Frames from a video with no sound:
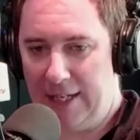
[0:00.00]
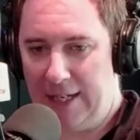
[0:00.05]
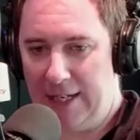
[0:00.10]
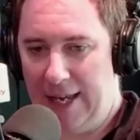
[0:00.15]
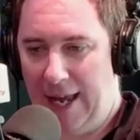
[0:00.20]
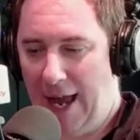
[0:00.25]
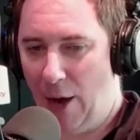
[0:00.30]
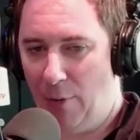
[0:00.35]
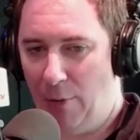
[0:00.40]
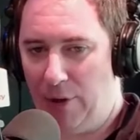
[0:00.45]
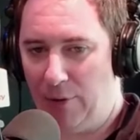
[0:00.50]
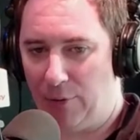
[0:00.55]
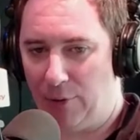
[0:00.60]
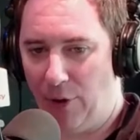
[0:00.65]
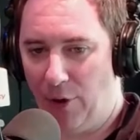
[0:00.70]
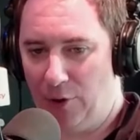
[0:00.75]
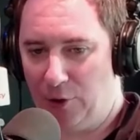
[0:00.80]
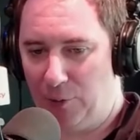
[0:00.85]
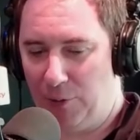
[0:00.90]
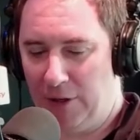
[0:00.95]
Howie
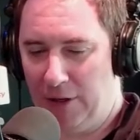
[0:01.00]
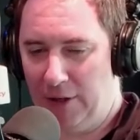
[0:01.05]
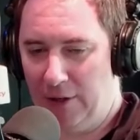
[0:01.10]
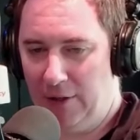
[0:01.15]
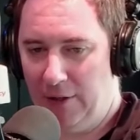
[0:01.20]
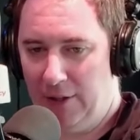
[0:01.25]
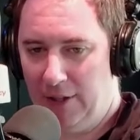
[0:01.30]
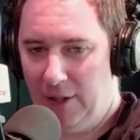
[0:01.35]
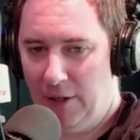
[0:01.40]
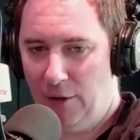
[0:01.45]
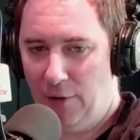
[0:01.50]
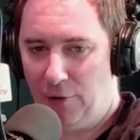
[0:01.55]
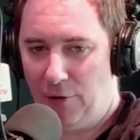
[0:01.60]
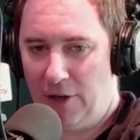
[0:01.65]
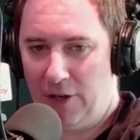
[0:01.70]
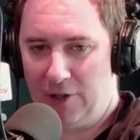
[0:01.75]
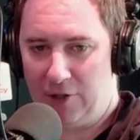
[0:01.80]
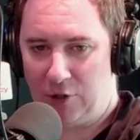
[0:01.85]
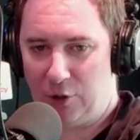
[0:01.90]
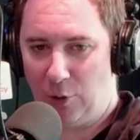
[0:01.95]
Roseman for
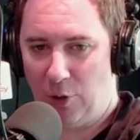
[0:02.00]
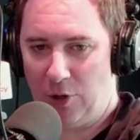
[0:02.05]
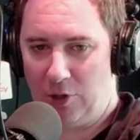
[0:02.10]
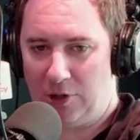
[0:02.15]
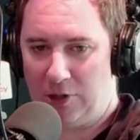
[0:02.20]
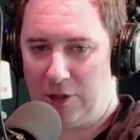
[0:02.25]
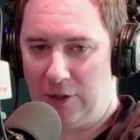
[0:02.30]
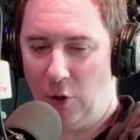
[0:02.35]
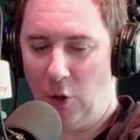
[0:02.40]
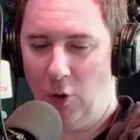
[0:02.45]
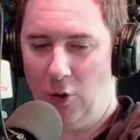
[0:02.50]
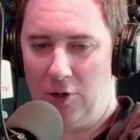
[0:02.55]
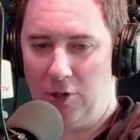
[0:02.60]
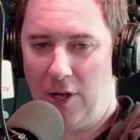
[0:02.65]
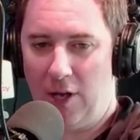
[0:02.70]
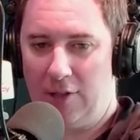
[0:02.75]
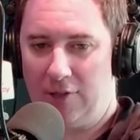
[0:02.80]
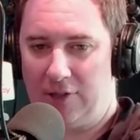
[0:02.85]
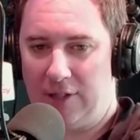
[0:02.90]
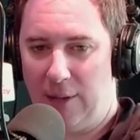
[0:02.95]
his choices of who
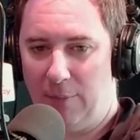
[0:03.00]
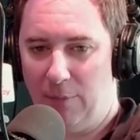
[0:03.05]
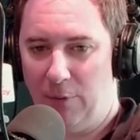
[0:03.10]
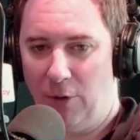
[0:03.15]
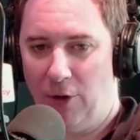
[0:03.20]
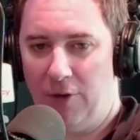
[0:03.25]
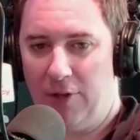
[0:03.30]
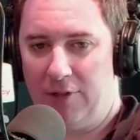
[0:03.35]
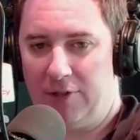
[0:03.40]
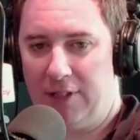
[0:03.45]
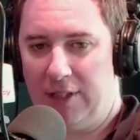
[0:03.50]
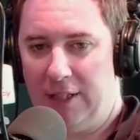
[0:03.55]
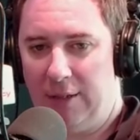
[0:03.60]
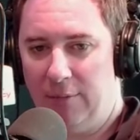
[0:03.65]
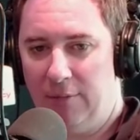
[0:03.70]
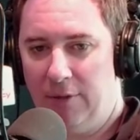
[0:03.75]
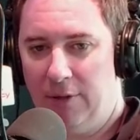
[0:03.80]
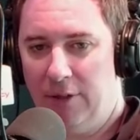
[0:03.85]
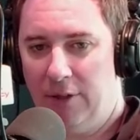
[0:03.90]
to assemble on the team.